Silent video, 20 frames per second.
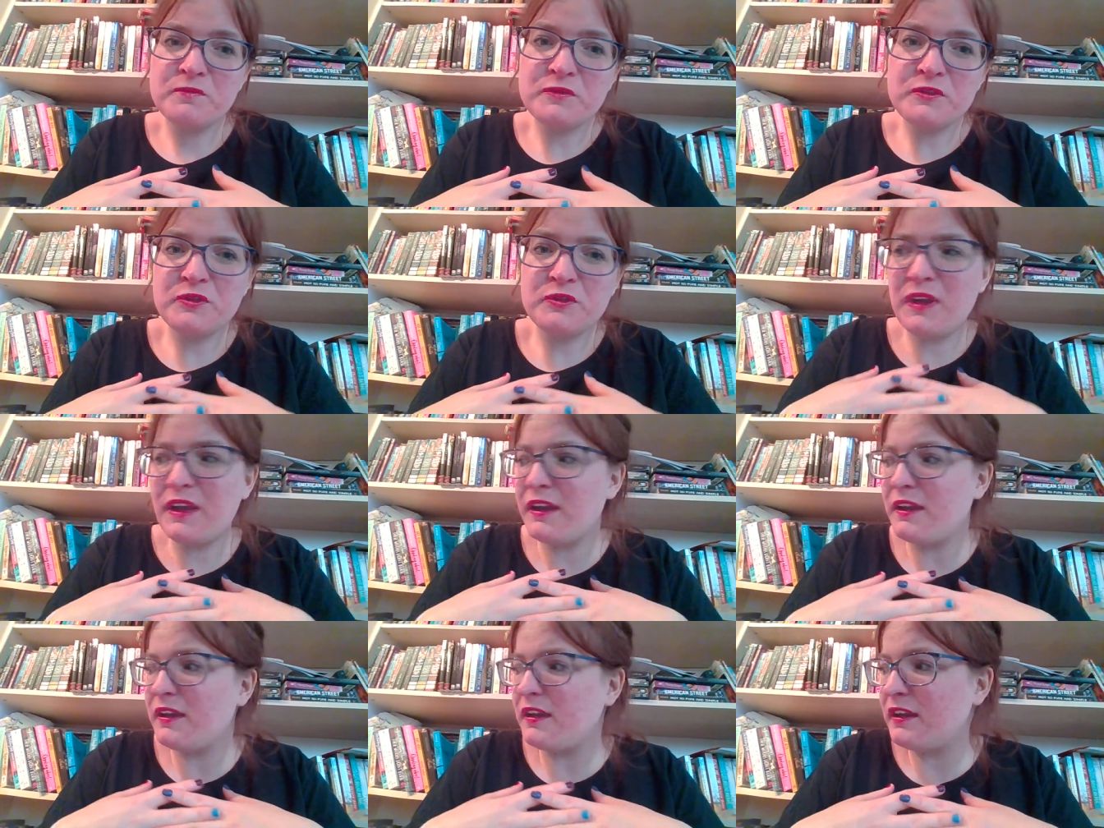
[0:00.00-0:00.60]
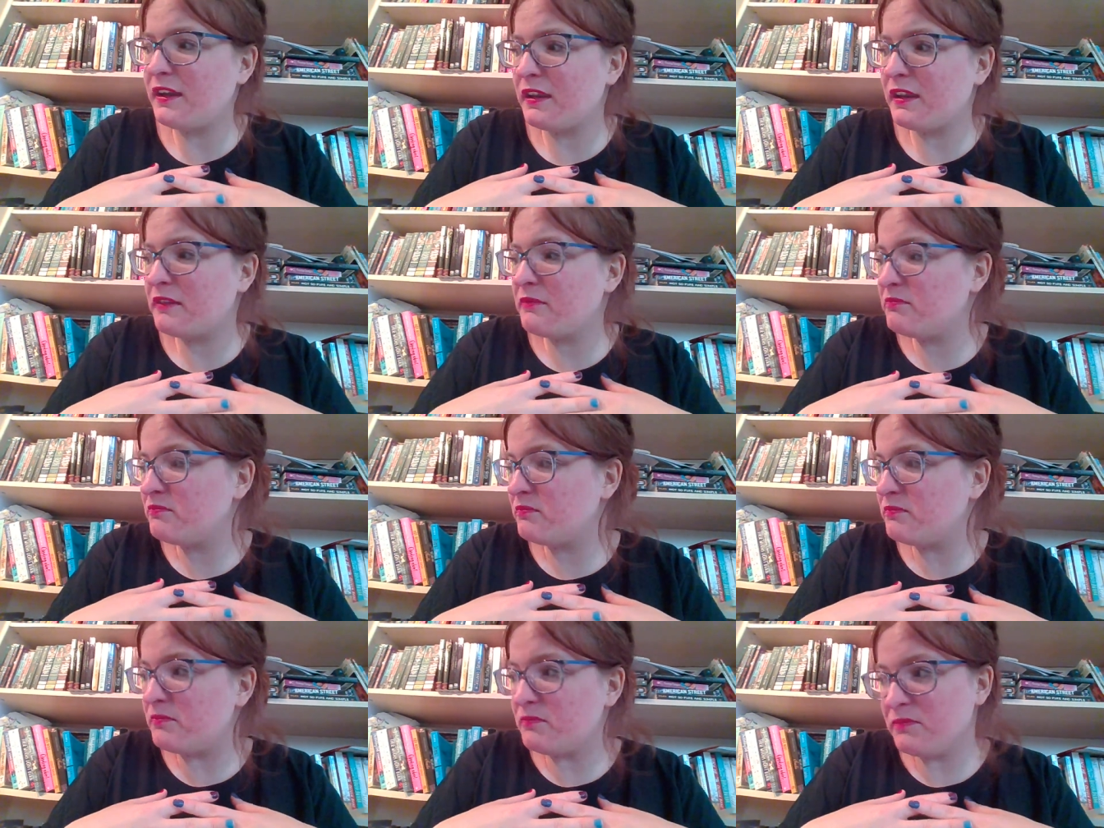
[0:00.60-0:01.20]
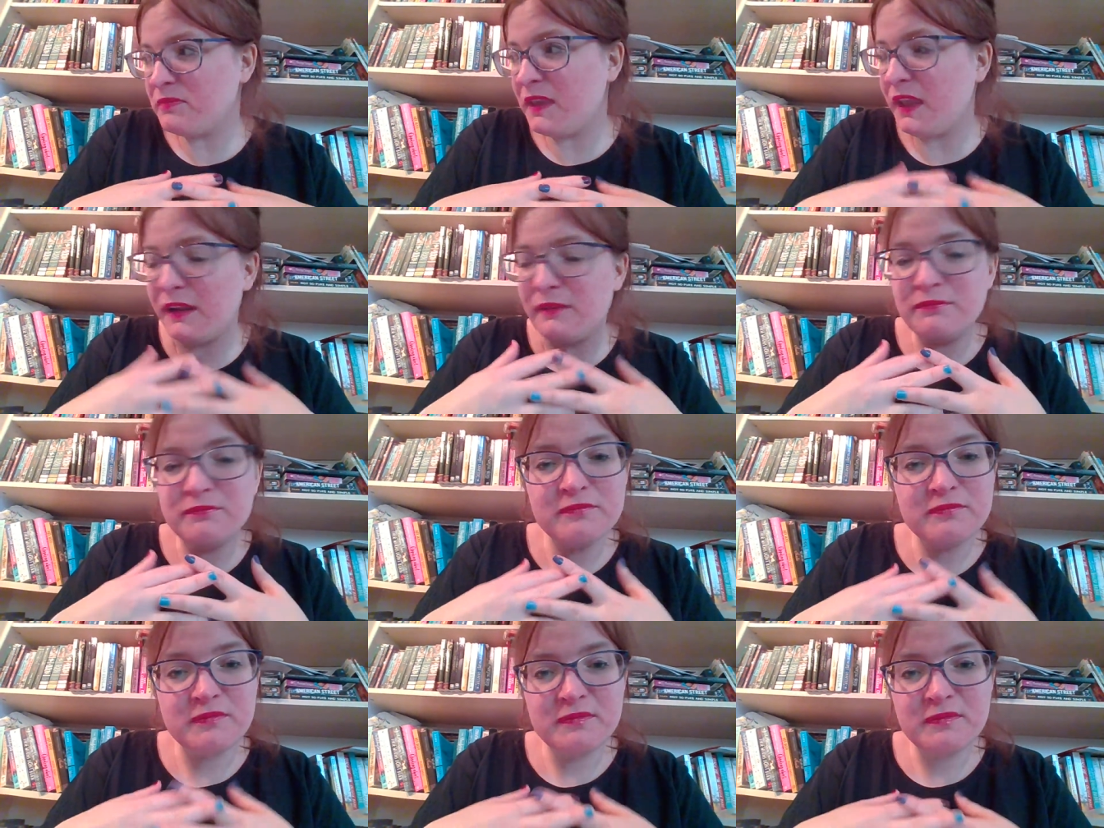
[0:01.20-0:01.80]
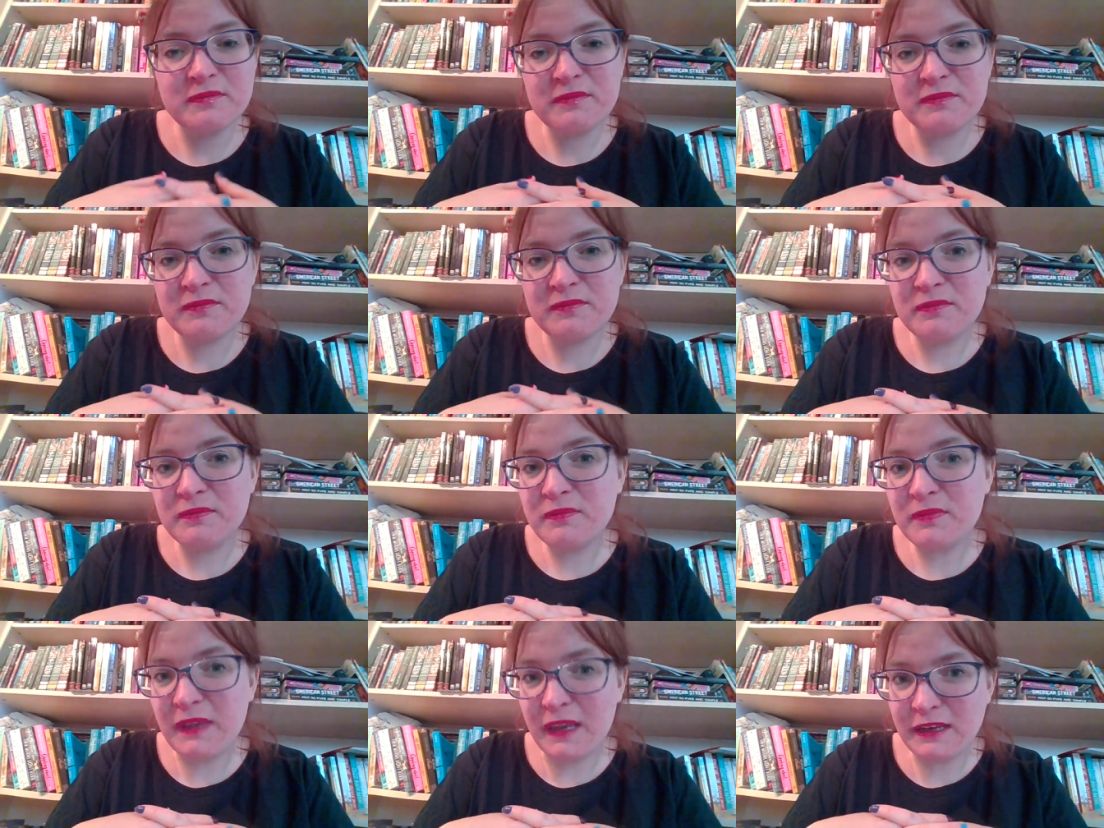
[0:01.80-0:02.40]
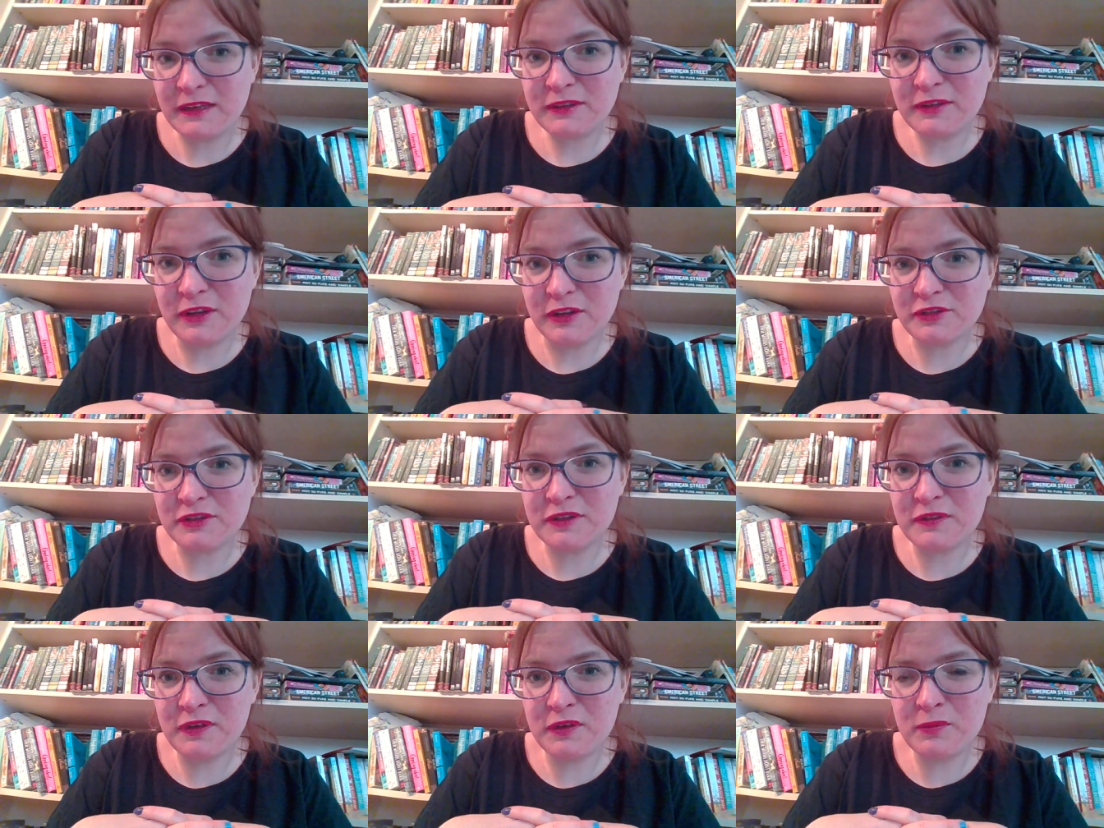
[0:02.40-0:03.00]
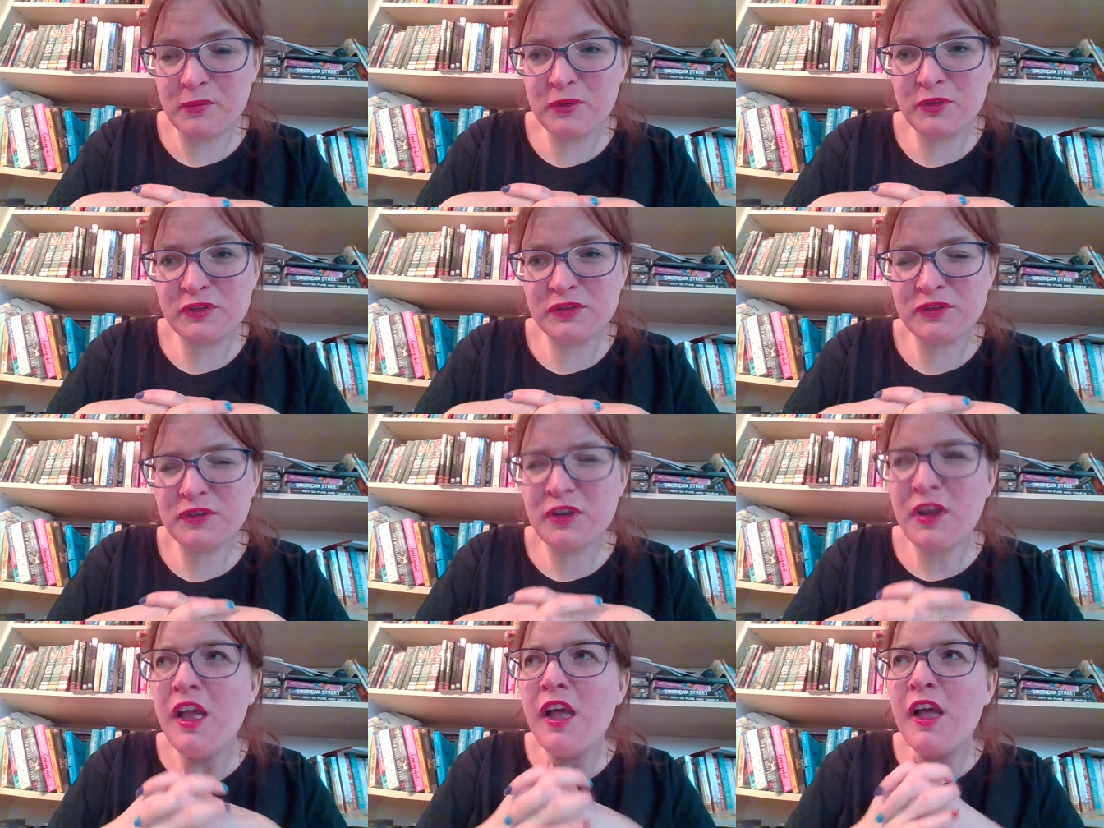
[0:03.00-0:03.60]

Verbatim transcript: So that I, yeah, get lots of different books.